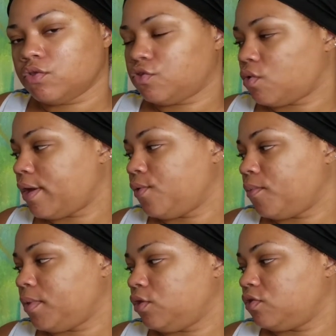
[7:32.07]
so I
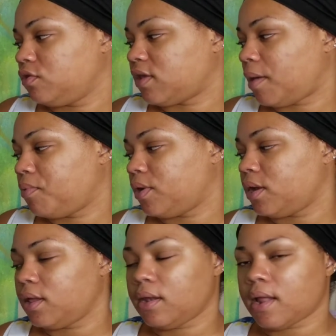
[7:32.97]
normally use the top
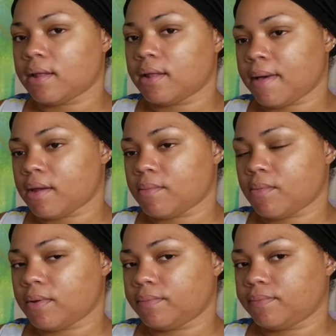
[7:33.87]
one and not the bottom
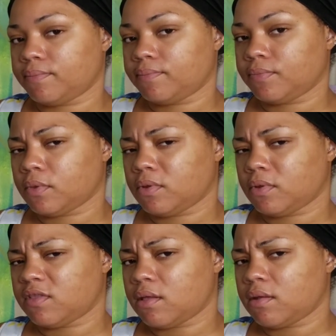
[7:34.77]
one
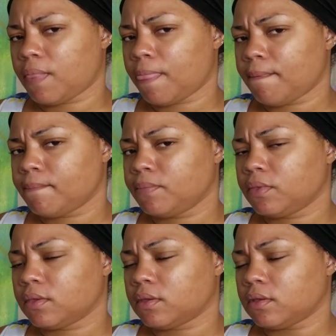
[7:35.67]
understand
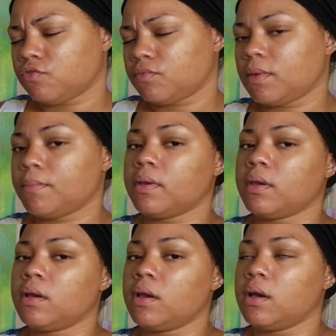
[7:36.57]
because
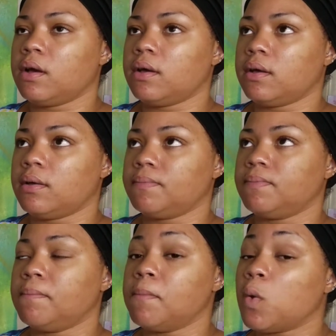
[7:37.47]
remember um,
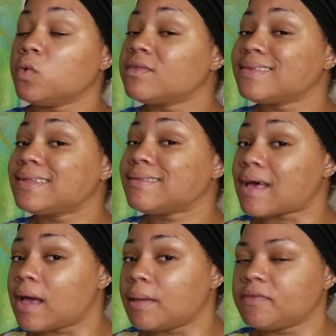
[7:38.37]
most
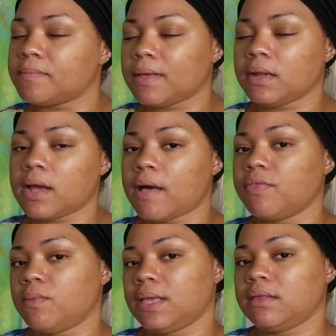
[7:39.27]
times depending how
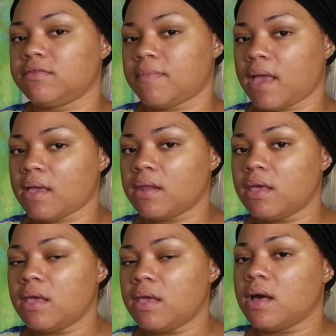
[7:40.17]
the wig is made
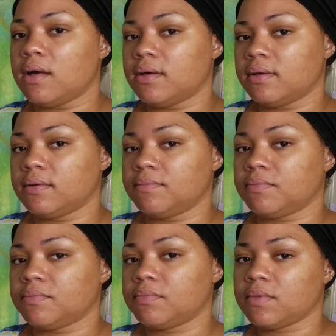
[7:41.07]
um,
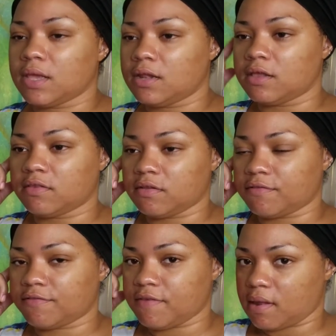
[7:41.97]
it
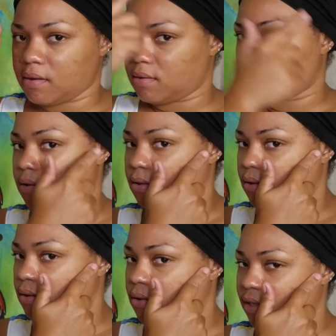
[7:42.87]
doesn't fit
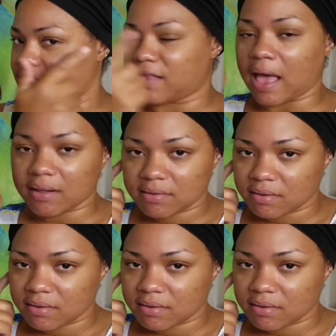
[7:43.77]
exact